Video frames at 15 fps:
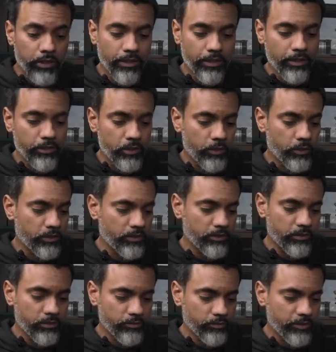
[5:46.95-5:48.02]

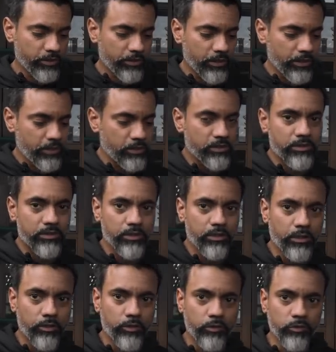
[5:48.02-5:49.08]
It is
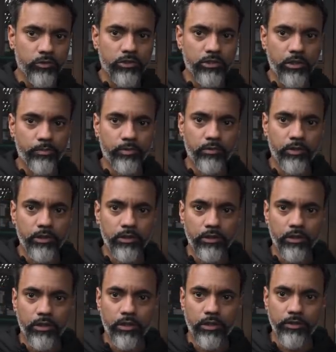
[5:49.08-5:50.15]
a little slippery
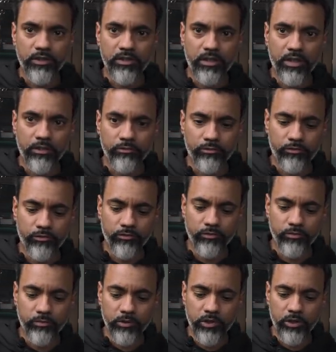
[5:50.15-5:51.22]
on this kind of
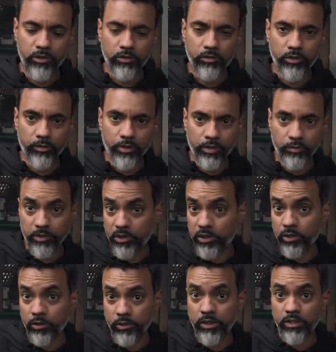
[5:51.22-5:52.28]
material, on the
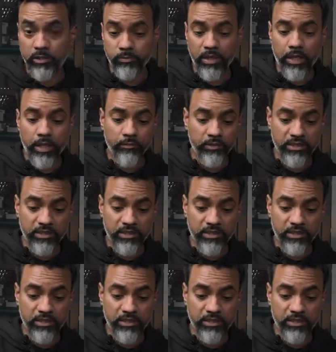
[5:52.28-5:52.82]
material that it's made out of.